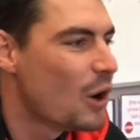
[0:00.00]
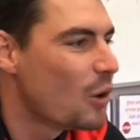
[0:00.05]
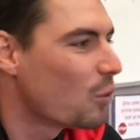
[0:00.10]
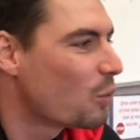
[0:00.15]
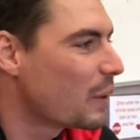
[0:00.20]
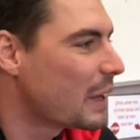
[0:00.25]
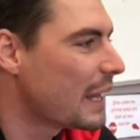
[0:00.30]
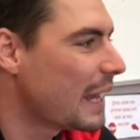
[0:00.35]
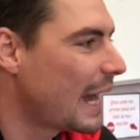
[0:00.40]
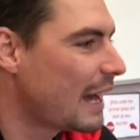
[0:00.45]

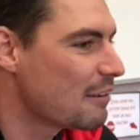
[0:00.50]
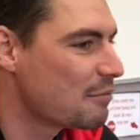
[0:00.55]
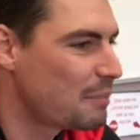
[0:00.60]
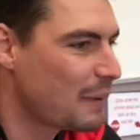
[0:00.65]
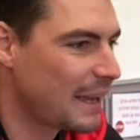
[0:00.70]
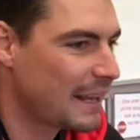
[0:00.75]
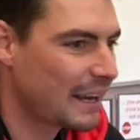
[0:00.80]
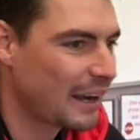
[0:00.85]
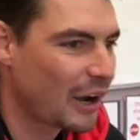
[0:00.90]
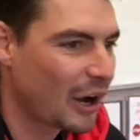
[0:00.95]
We have
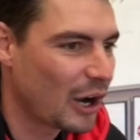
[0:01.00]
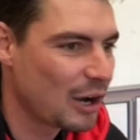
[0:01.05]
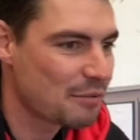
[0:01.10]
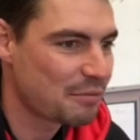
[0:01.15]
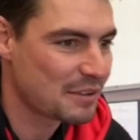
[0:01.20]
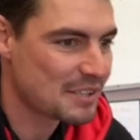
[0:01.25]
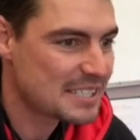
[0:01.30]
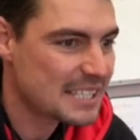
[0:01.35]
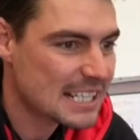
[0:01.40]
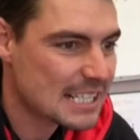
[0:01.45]
been at home
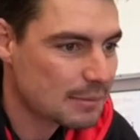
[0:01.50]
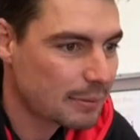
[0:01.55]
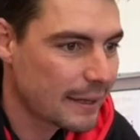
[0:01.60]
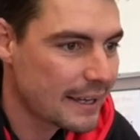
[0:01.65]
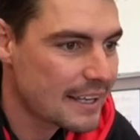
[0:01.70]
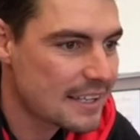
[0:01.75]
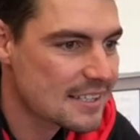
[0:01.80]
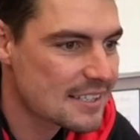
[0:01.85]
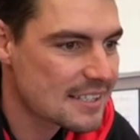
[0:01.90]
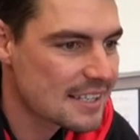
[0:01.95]
for 6
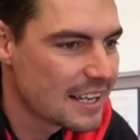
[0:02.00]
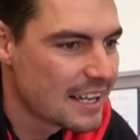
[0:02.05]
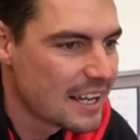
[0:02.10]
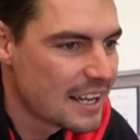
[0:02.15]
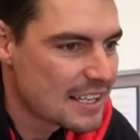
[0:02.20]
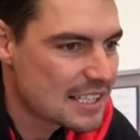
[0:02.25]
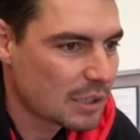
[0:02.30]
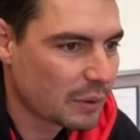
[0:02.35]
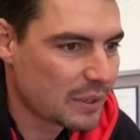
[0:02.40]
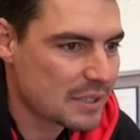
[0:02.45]
weeks,
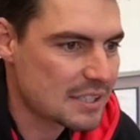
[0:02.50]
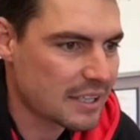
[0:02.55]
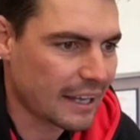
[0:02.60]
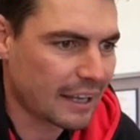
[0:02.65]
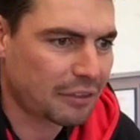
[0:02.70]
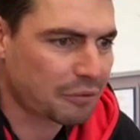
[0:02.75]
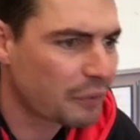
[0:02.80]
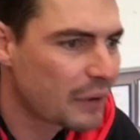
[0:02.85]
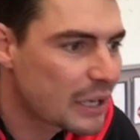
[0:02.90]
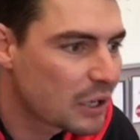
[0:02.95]
so it's
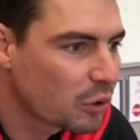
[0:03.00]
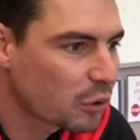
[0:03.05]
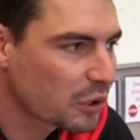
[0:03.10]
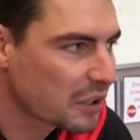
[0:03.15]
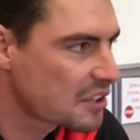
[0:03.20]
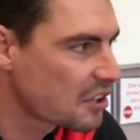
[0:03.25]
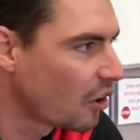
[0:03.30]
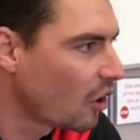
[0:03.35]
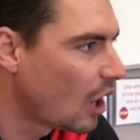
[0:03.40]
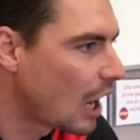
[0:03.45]
like 3/4
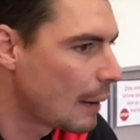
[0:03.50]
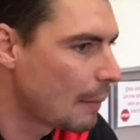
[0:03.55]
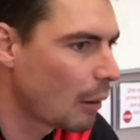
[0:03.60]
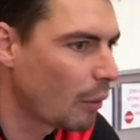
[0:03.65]
time.